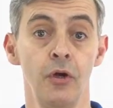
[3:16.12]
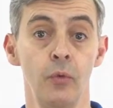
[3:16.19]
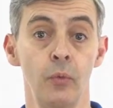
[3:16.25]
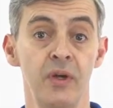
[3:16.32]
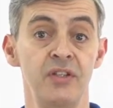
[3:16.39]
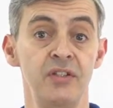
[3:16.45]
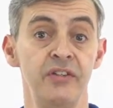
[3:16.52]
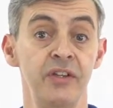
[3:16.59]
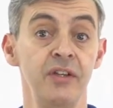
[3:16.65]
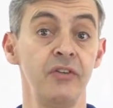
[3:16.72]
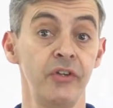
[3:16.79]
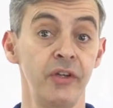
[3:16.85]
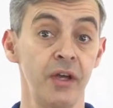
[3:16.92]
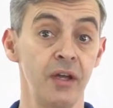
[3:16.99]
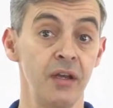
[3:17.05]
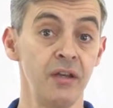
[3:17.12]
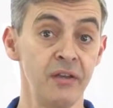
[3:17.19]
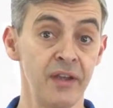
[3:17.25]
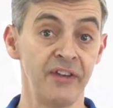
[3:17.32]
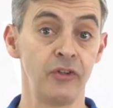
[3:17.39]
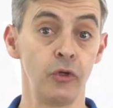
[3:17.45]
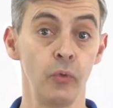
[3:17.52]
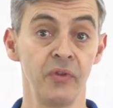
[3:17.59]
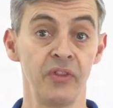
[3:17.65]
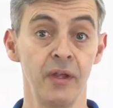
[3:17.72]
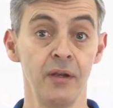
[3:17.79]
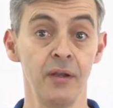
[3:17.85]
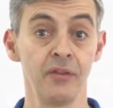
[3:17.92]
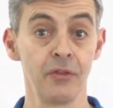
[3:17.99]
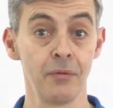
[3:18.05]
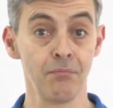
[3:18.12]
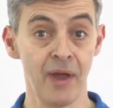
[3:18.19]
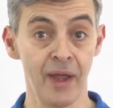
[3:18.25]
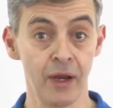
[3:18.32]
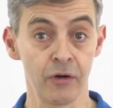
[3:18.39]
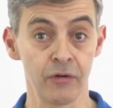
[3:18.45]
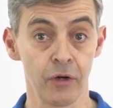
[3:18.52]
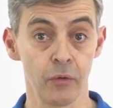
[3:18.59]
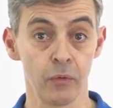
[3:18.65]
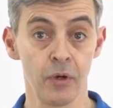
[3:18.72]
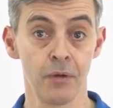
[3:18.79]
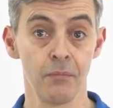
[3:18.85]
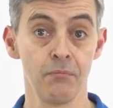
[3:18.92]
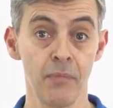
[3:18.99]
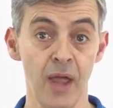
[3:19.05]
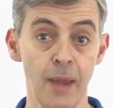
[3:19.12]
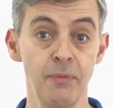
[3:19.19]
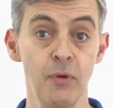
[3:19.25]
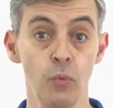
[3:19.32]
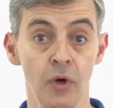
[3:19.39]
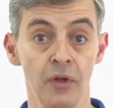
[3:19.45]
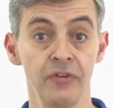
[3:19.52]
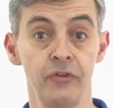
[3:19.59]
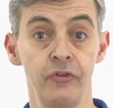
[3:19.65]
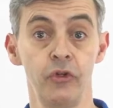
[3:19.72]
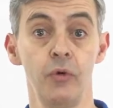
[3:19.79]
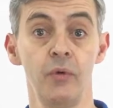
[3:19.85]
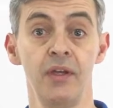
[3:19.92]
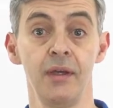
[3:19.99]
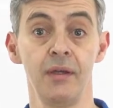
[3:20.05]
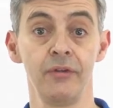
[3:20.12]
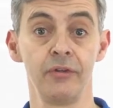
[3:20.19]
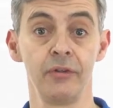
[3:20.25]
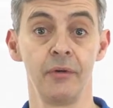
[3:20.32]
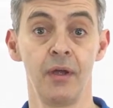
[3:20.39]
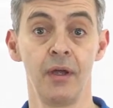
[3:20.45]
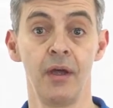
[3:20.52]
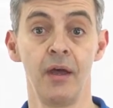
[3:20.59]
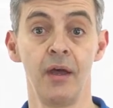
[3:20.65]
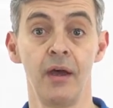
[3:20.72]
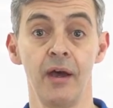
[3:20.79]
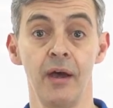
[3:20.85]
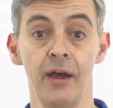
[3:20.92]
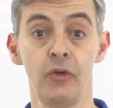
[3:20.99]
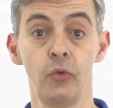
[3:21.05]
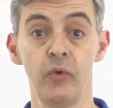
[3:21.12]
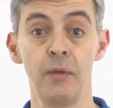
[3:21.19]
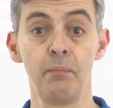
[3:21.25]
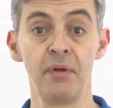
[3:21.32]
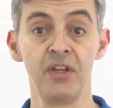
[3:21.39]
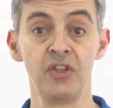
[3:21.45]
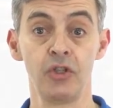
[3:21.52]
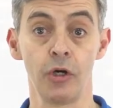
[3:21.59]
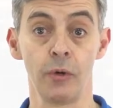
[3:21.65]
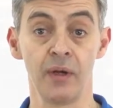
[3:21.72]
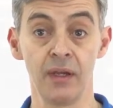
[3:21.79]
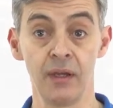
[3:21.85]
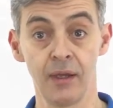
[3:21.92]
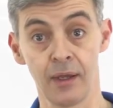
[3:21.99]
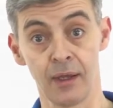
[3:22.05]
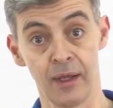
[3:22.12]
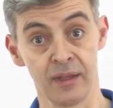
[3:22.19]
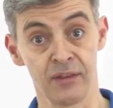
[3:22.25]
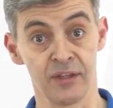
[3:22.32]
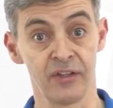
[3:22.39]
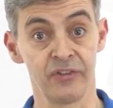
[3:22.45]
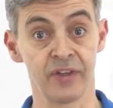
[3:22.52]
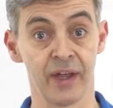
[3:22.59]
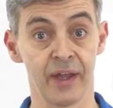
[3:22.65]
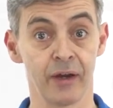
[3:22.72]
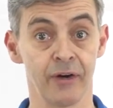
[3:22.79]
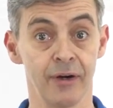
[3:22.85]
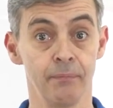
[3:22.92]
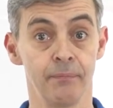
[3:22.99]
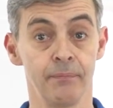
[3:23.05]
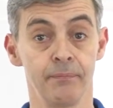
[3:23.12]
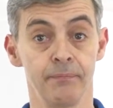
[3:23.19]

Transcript: which is in turn nested within the macro, maybe 1 to 2 years, as we've been showing in this diagram.